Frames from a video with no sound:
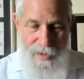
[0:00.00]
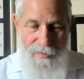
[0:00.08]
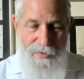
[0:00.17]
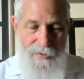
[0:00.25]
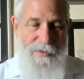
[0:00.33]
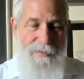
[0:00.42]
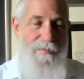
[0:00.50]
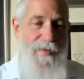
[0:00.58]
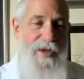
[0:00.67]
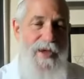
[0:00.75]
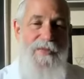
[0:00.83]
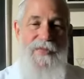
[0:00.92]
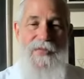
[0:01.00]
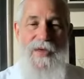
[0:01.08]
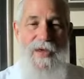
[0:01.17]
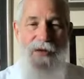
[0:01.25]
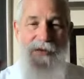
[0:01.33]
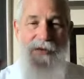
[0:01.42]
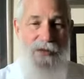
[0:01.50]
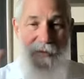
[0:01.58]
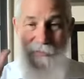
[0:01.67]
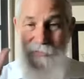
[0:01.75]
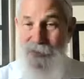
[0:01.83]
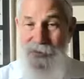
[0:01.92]
There's a big thing, this
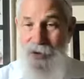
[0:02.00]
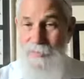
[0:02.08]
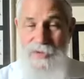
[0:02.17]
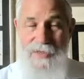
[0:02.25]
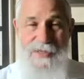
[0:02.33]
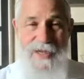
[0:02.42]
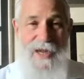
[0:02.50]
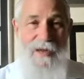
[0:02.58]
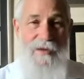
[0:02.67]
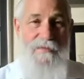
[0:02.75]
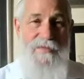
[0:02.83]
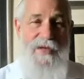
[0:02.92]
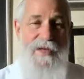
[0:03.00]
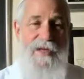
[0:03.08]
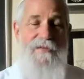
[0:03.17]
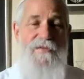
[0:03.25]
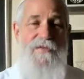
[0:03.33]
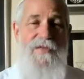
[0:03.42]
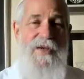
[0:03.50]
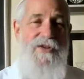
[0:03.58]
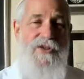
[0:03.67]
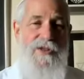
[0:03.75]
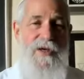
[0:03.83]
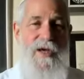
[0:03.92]
comes from the Arizal, of eating
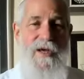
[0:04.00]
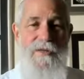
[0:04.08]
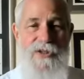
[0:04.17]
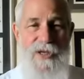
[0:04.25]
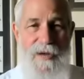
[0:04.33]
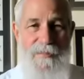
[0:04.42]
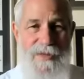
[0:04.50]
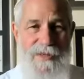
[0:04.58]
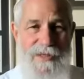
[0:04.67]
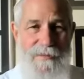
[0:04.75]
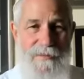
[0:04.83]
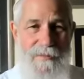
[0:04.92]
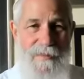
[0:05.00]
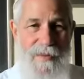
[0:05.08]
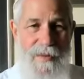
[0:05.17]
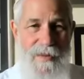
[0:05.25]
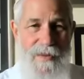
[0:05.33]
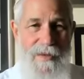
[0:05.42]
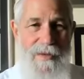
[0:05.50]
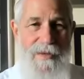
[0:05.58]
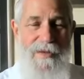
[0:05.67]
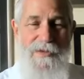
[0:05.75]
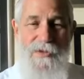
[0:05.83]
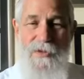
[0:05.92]
fish on Shabbos.
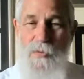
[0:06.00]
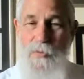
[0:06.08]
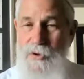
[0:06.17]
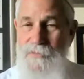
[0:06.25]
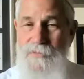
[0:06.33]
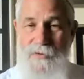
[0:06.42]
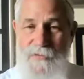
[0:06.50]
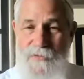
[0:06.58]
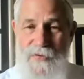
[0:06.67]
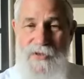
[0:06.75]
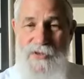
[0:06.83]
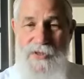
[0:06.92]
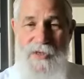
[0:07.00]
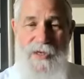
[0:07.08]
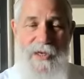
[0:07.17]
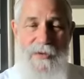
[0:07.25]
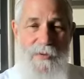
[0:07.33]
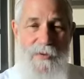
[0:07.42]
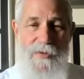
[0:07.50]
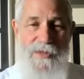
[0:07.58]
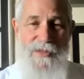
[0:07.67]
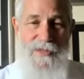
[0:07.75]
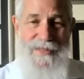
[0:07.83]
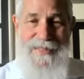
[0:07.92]
So the word for fish in Hebrew
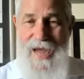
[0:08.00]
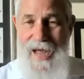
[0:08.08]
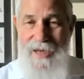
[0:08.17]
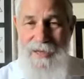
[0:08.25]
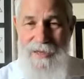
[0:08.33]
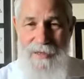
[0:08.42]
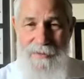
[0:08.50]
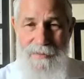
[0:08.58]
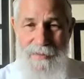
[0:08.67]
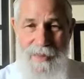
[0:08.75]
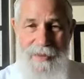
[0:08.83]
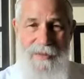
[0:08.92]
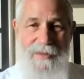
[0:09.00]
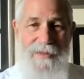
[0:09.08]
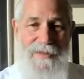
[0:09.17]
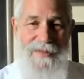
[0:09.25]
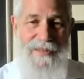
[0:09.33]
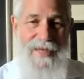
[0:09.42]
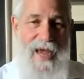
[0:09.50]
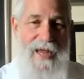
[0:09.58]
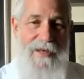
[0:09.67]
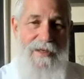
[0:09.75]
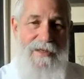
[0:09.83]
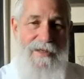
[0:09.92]
is dag,
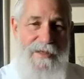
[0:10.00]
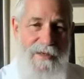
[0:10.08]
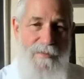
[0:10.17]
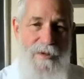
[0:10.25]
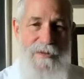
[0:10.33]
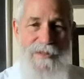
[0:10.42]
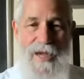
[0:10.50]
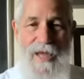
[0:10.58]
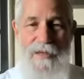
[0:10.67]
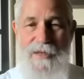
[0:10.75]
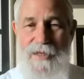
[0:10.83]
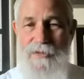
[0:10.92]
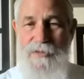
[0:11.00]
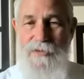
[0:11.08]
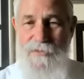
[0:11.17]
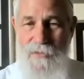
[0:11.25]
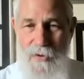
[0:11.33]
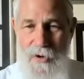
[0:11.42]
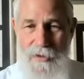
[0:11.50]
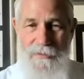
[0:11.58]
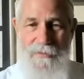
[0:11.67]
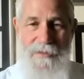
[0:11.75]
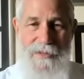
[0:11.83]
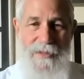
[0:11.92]
daled gimel, daled equals
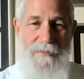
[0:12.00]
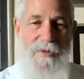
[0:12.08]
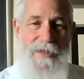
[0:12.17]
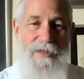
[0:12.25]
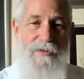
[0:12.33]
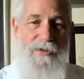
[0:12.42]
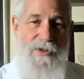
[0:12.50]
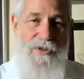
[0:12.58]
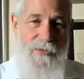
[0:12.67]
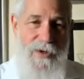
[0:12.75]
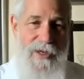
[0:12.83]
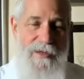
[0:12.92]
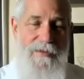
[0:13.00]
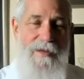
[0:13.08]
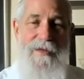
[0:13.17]
4, gimel equals 3,